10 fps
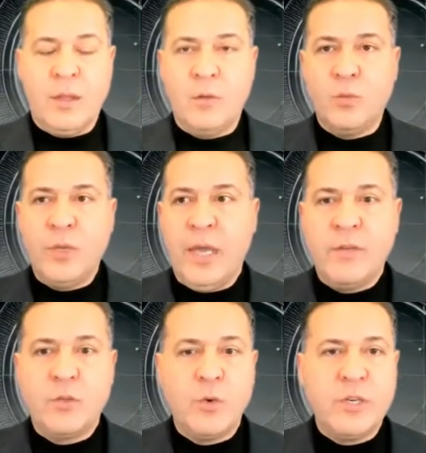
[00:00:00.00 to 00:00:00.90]
we have
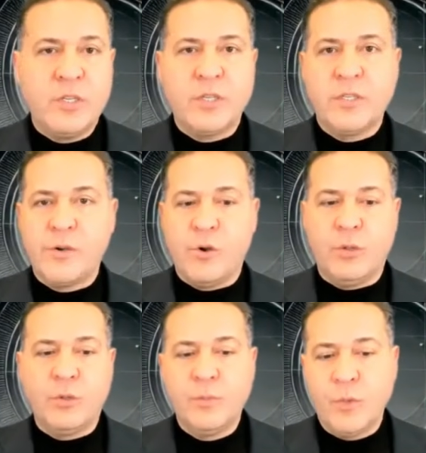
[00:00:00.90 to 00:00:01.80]
a
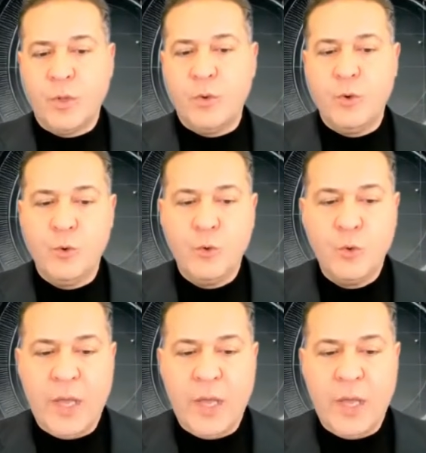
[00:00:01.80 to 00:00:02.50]
26-year-old who